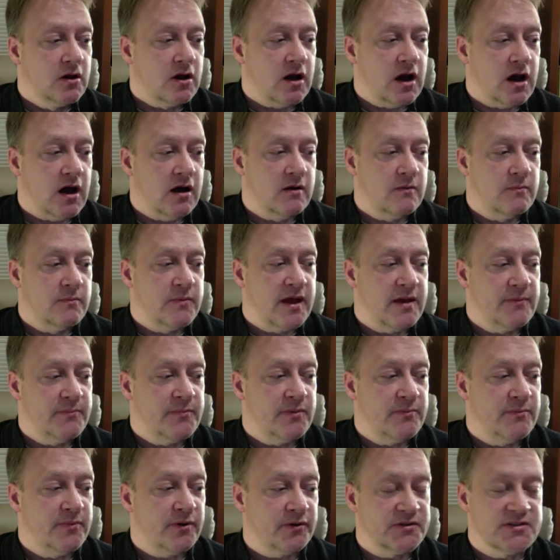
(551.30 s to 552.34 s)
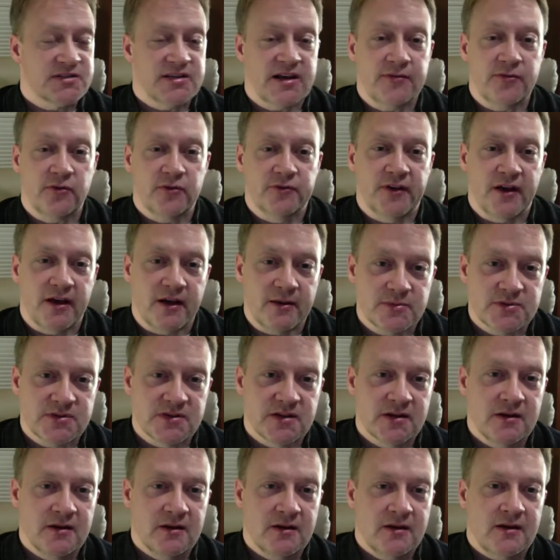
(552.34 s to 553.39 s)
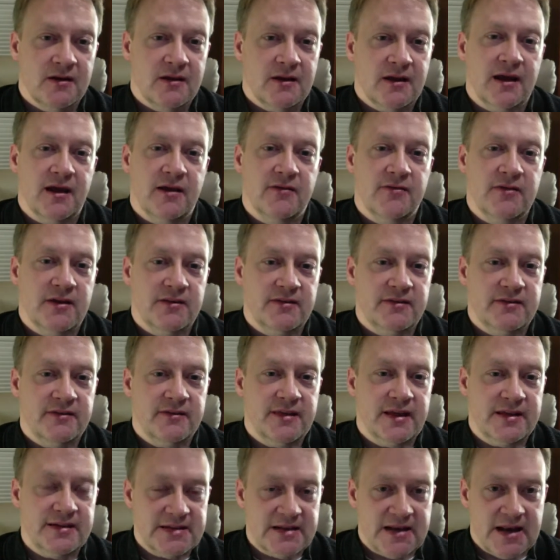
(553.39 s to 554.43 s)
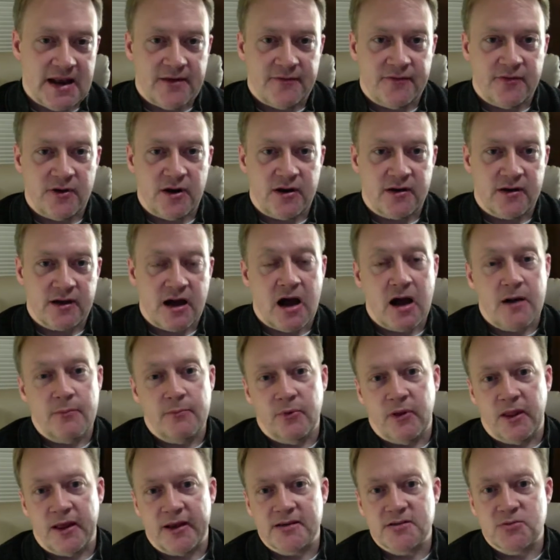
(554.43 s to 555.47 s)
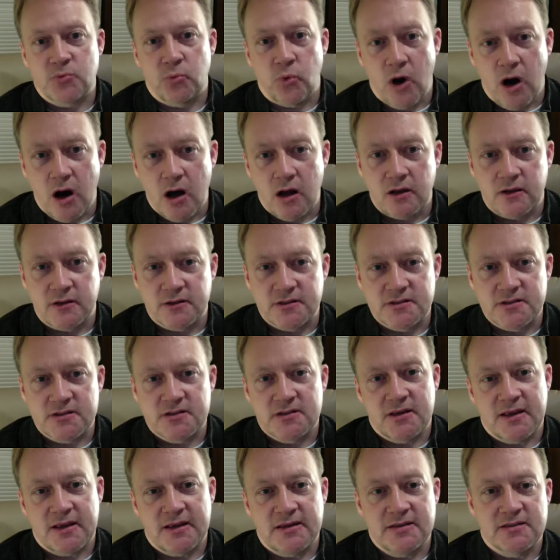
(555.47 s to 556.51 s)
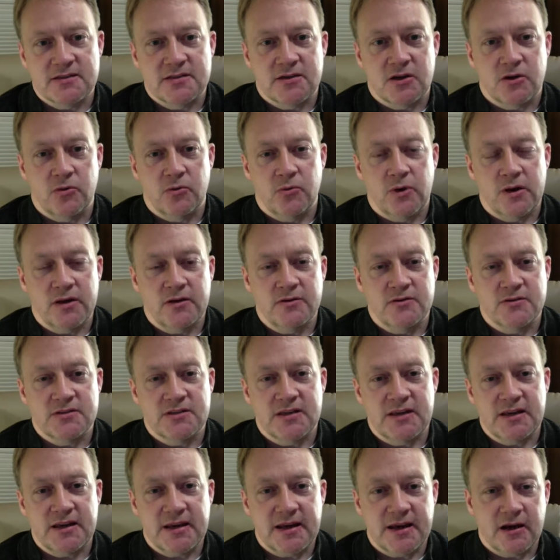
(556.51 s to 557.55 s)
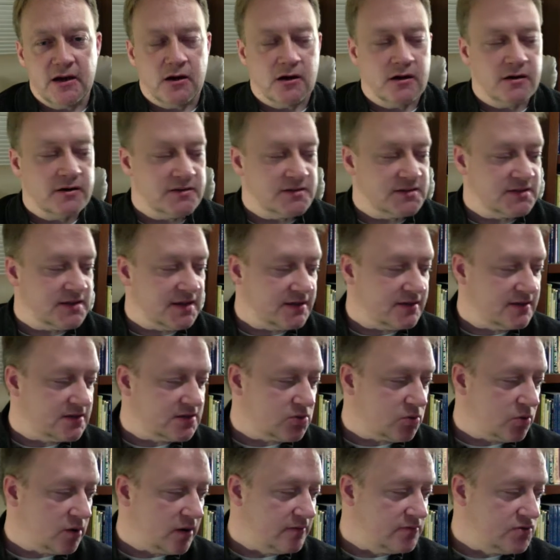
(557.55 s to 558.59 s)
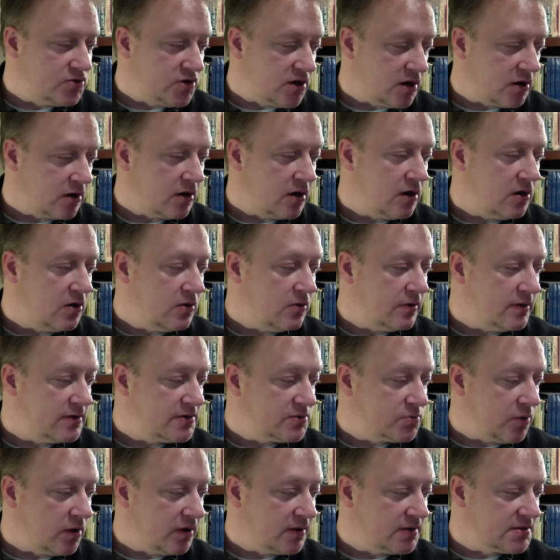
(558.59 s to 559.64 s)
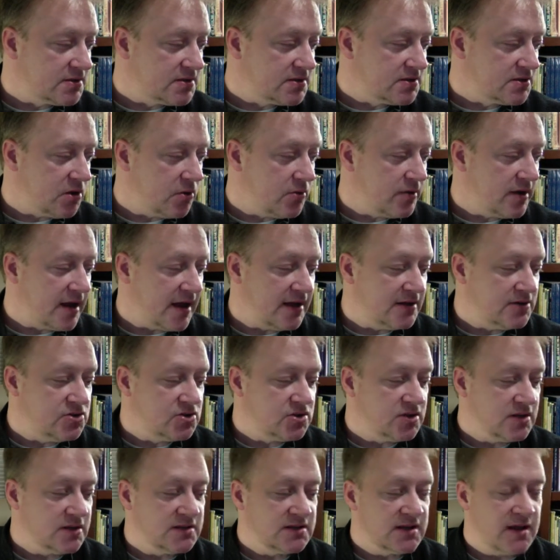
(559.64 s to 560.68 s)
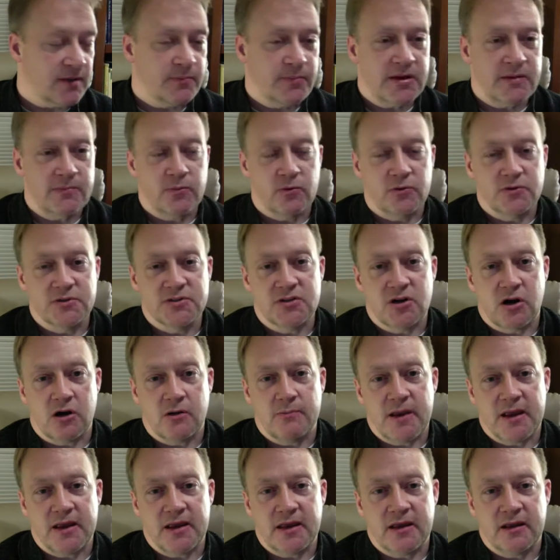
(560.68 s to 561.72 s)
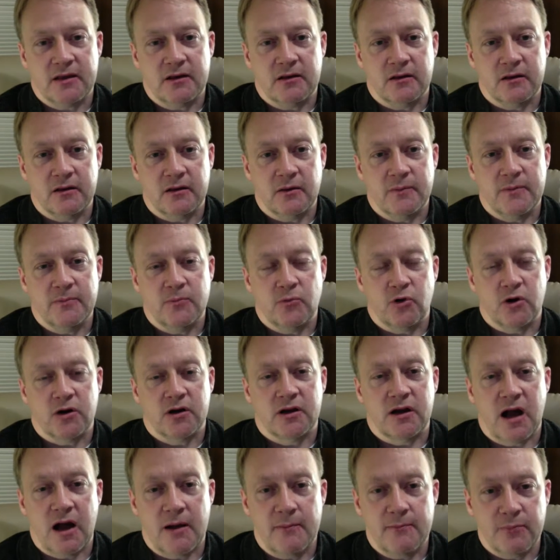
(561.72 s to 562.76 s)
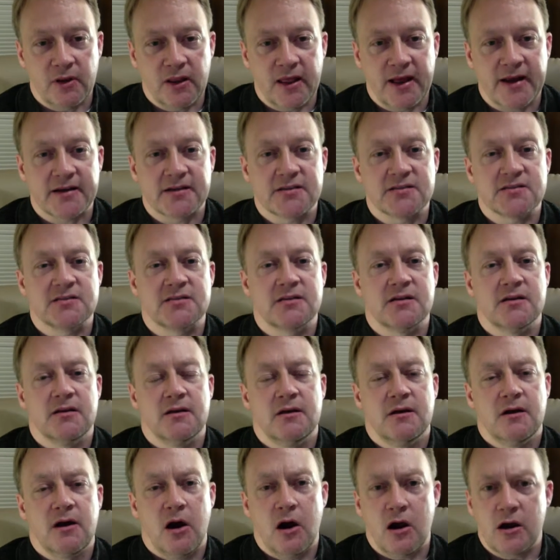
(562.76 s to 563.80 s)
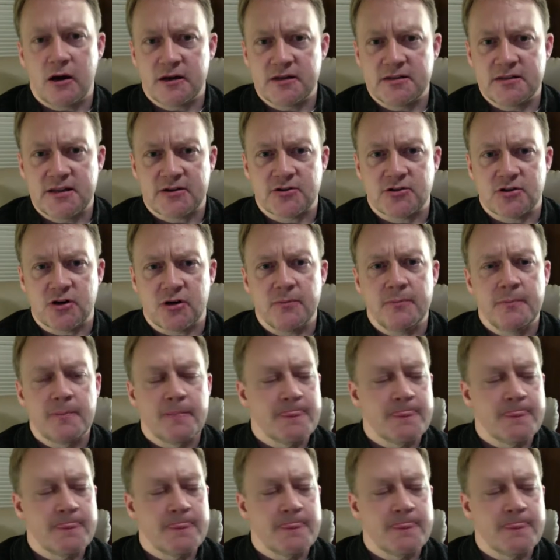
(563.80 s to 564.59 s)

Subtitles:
had been built several times, and that they did have very complex walls. And so what you see here is that the story of Jericho, as well as Stonehenge, is that people start making a little bit more complex architecture